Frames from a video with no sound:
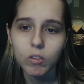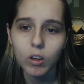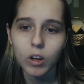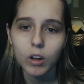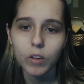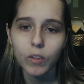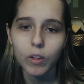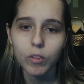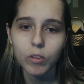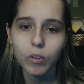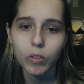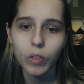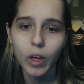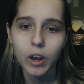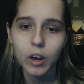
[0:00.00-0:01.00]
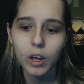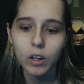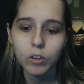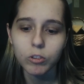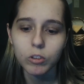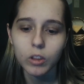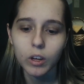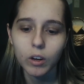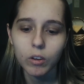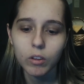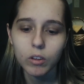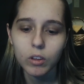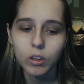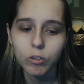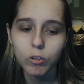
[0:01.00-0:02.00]
That analogy there,
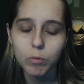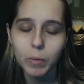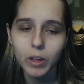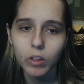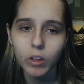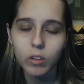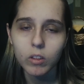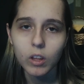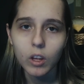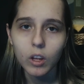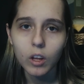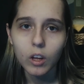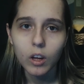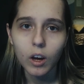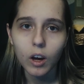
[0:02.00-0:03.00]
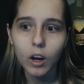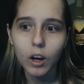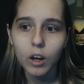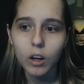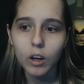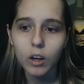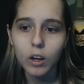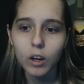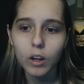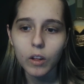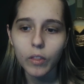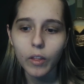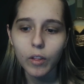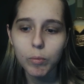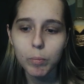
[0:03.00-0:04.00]
it just makes sense.
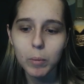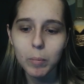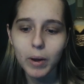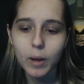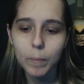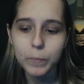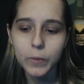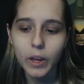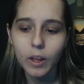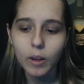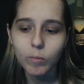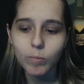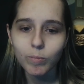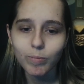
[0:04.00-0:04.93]
That's been my update.